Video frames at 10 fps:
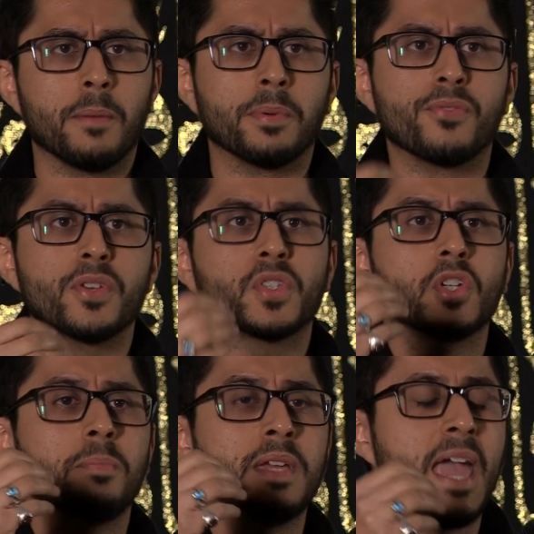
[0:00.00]
but this
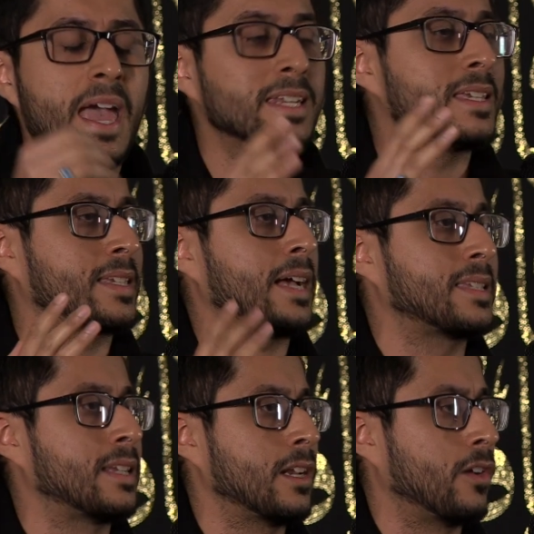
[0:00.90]
could be any
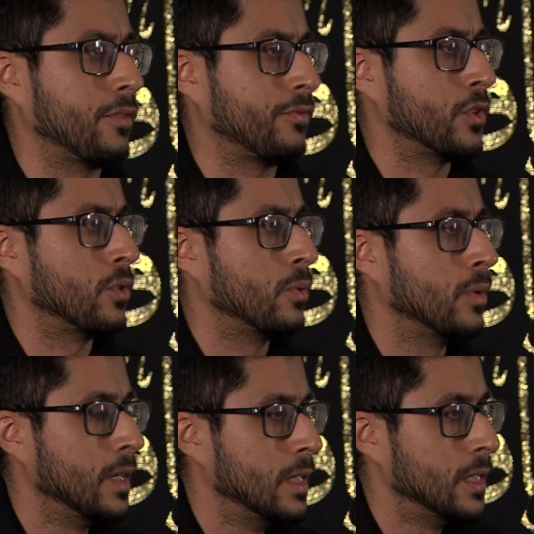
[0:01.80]
Saturday night for you,
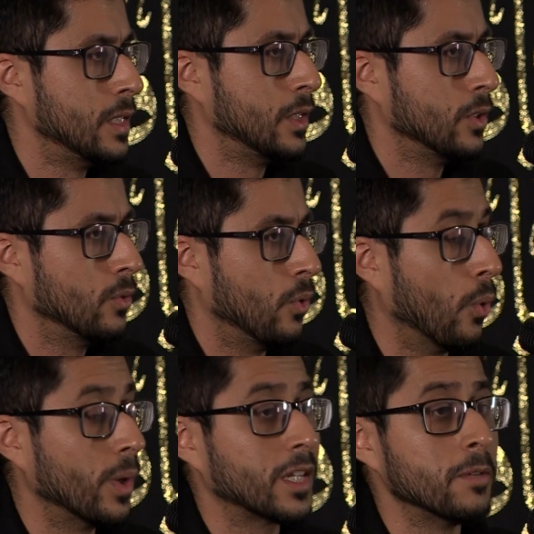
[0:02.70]

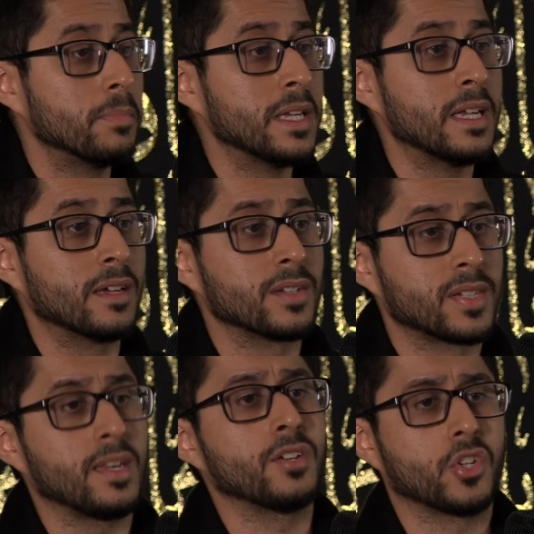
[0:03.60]
or it can be an
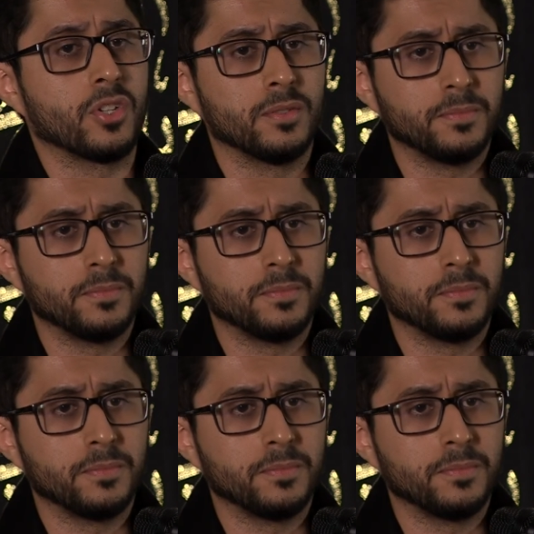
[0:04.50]
ascension.